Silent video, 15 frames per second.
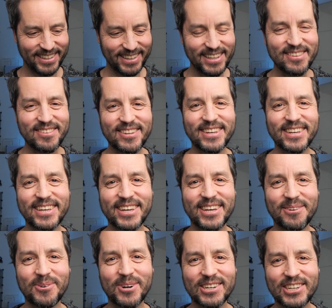listening
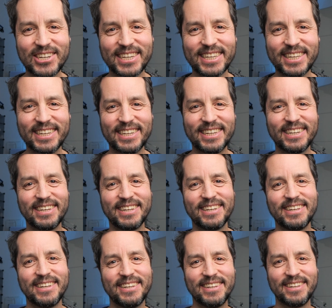and watching.
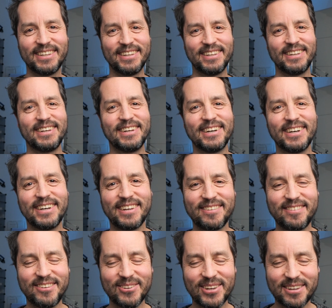I
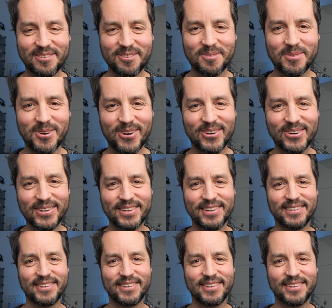see you guys tomorrow.